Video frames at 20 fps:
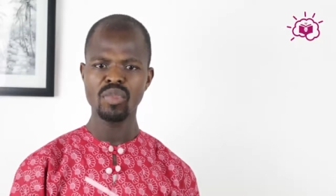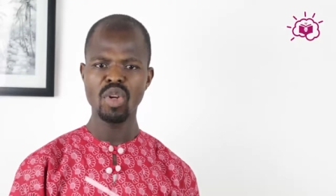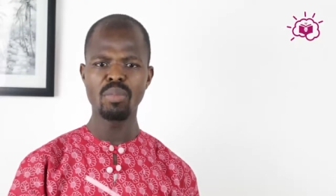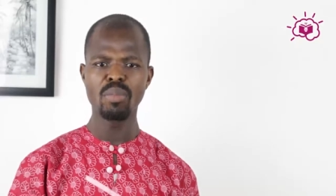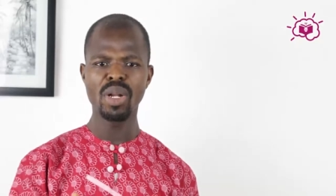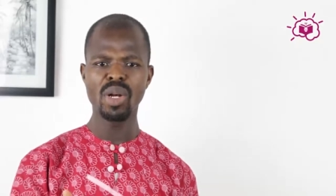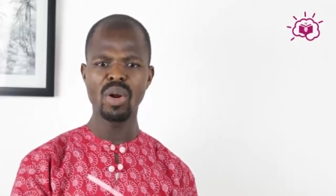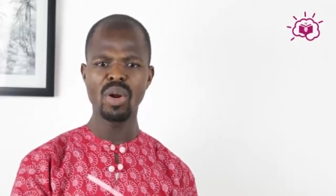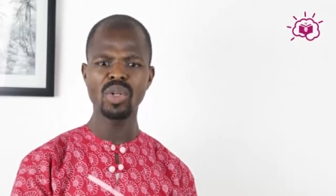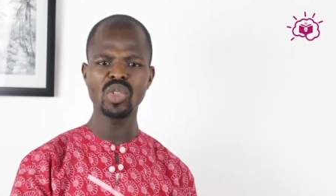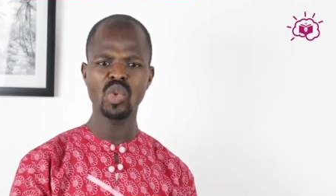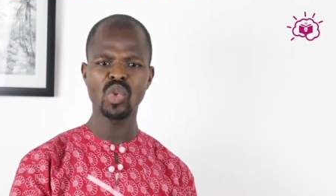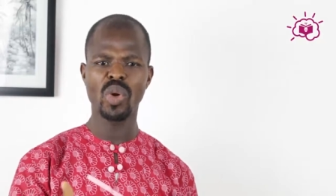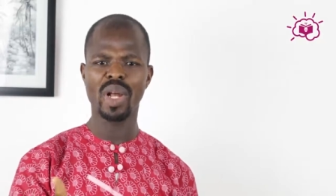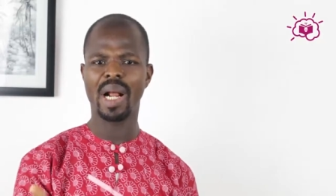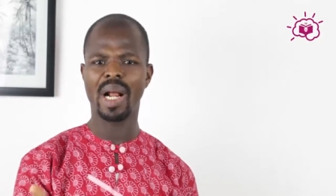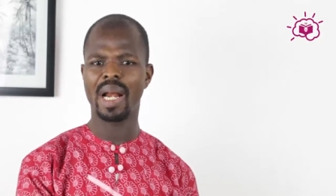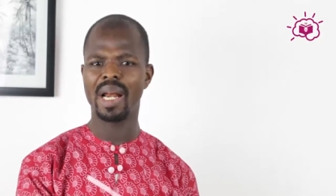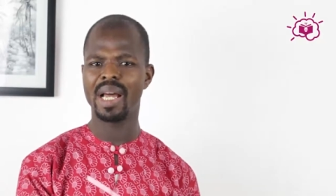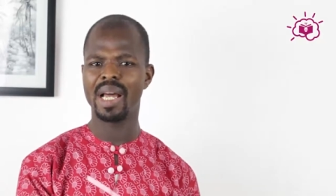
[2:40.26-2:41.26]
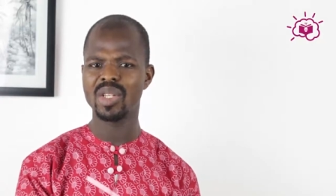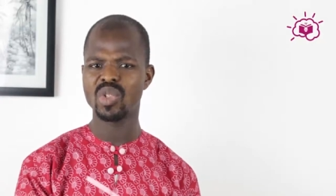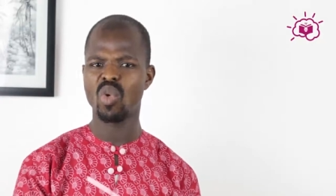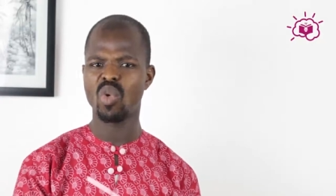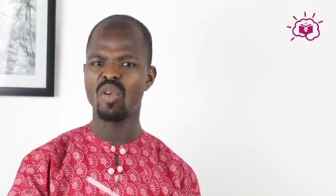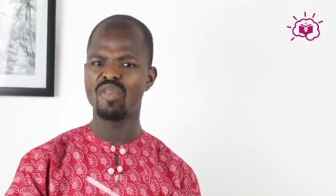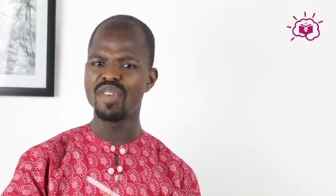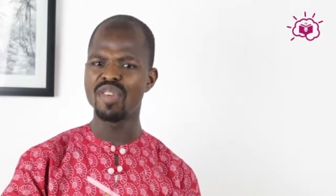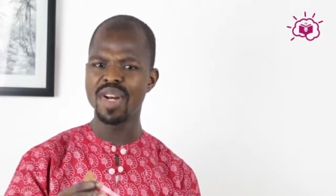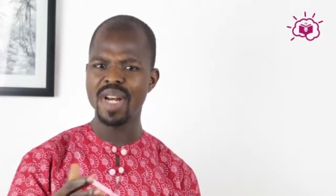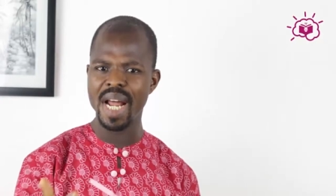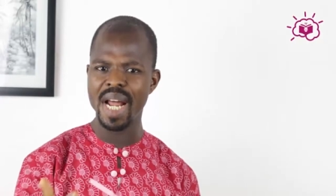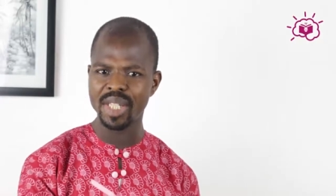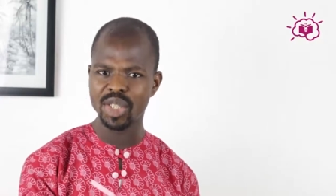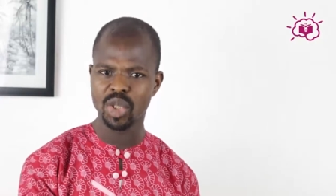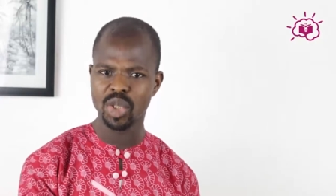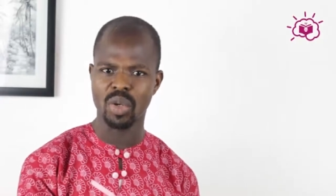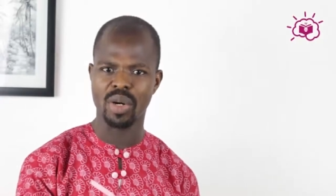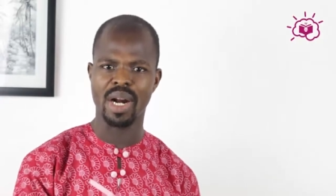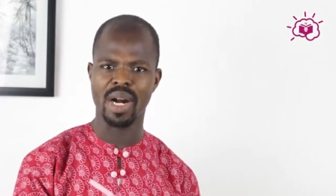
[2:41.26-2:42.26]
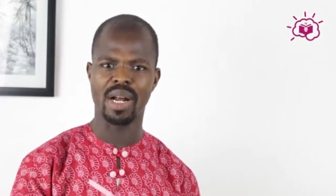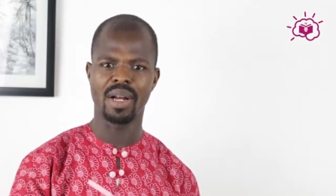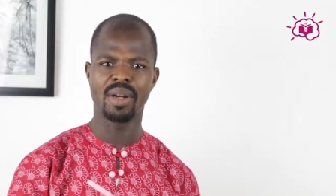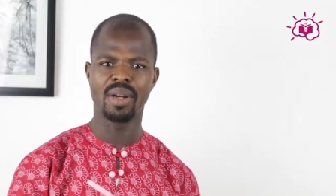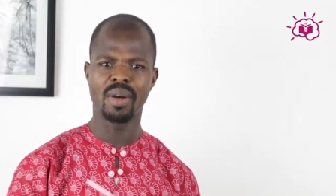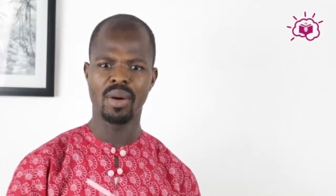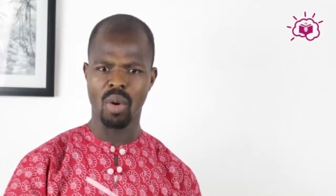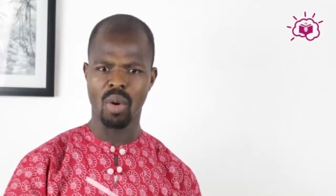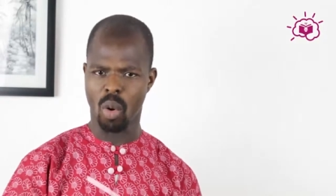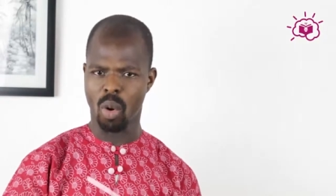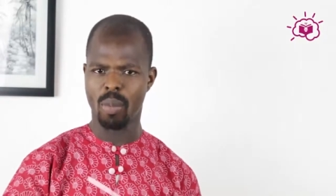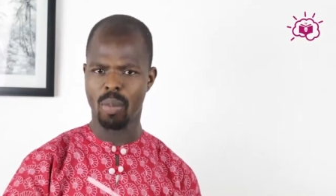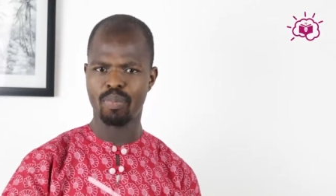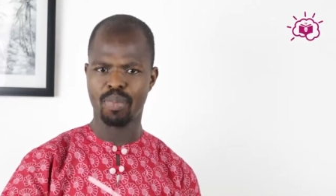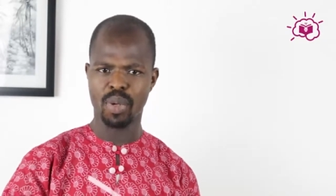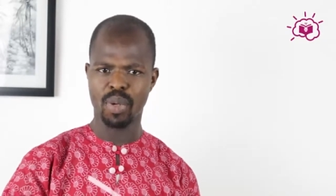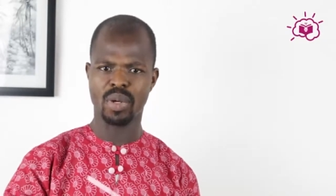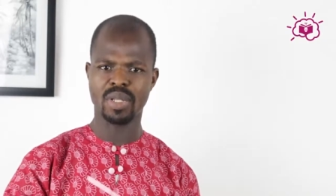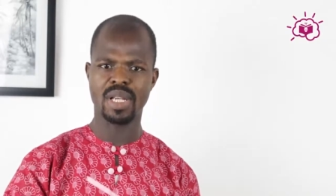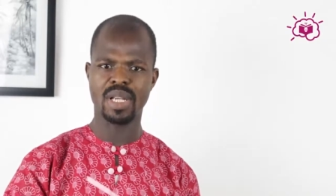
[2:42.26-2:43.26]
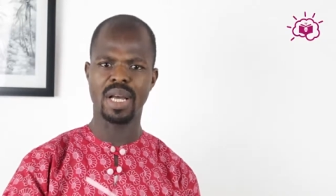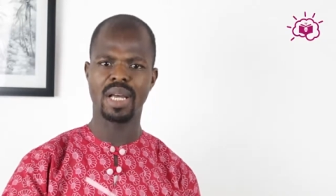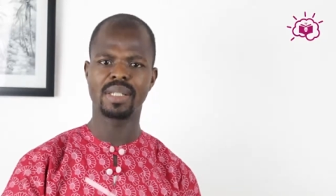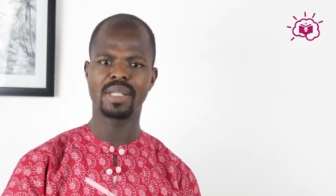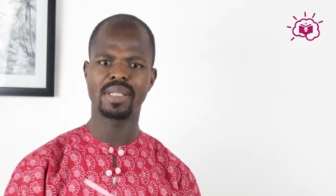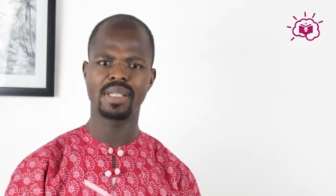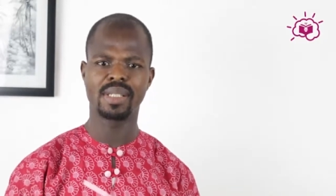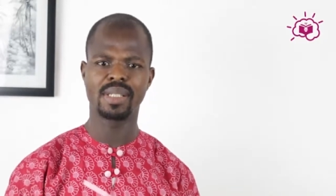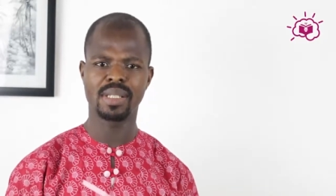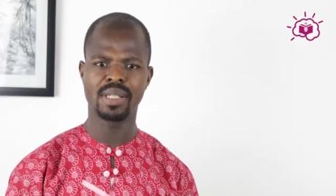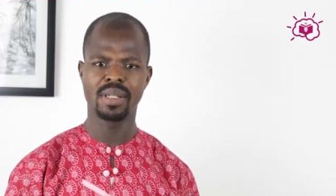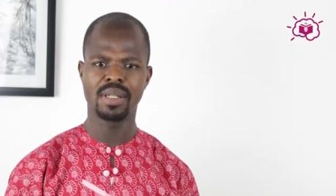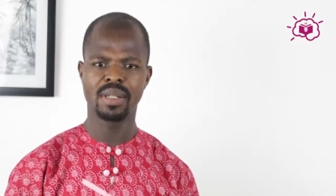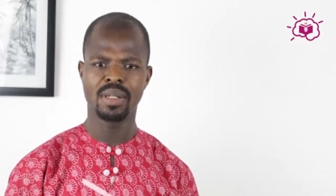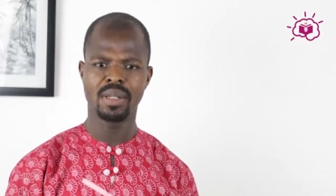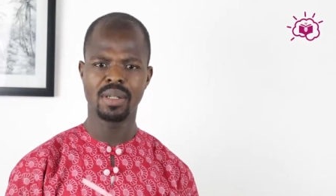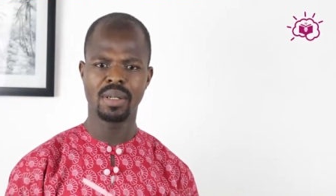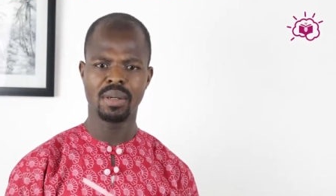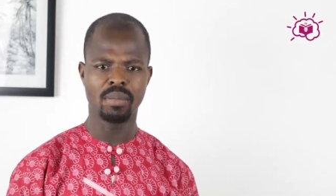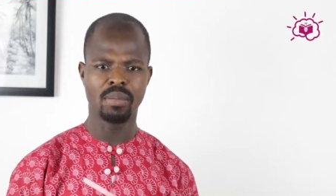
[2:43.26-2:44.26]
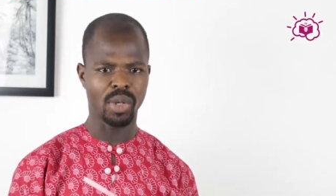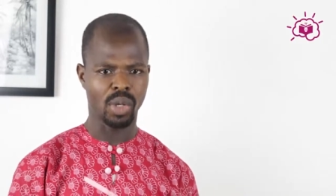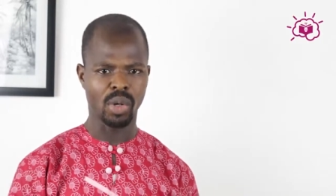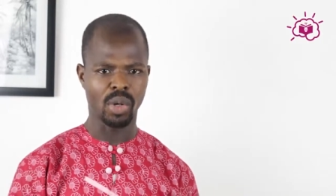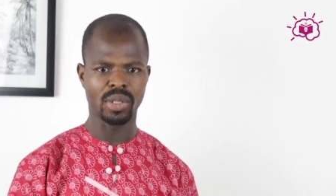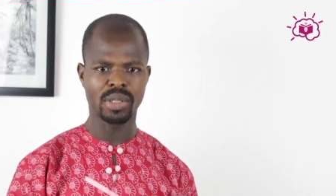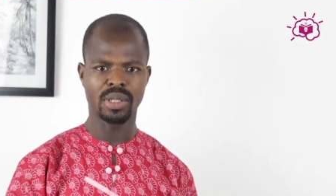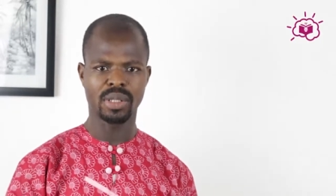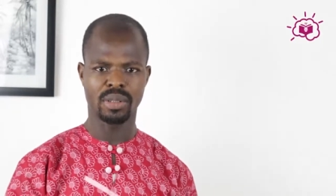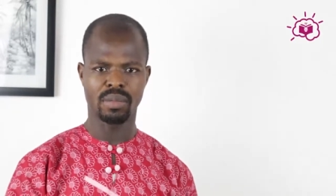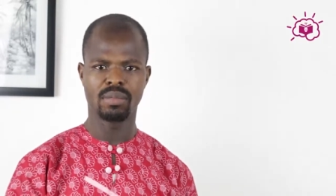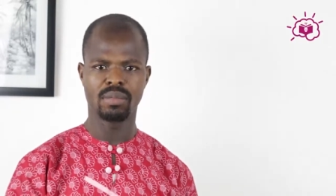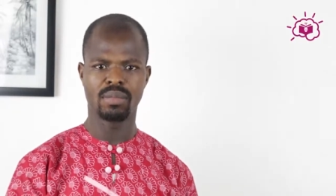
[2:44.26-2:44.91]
belong to a class of natural or pure sciences, because,